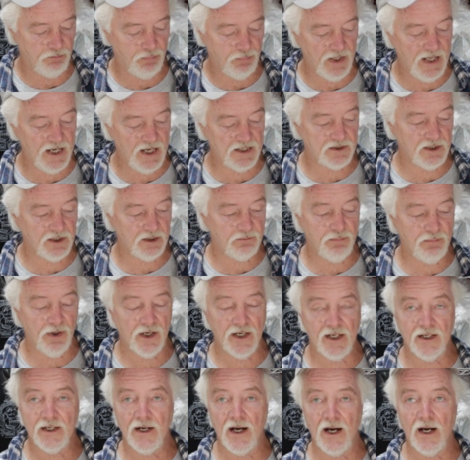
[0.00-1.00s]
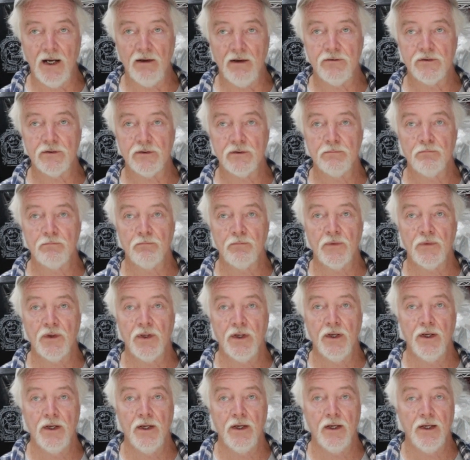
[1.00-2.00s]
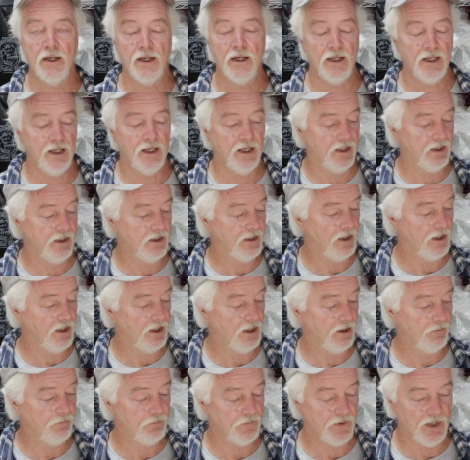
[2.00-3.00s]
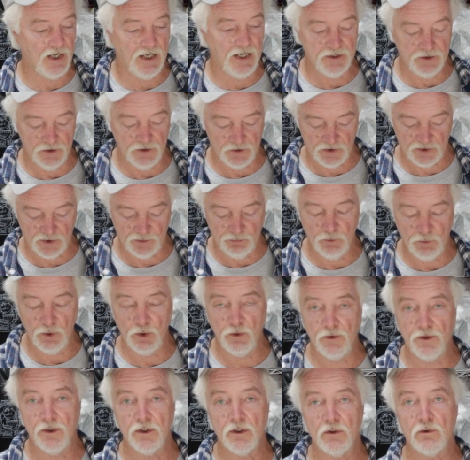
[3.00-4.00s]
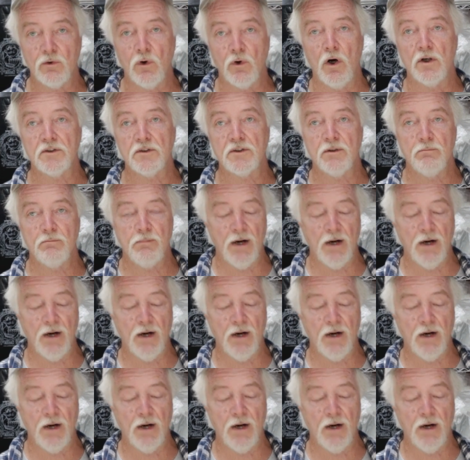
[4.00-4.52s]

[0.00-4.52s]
plastic putty knives and I just smoothed it across the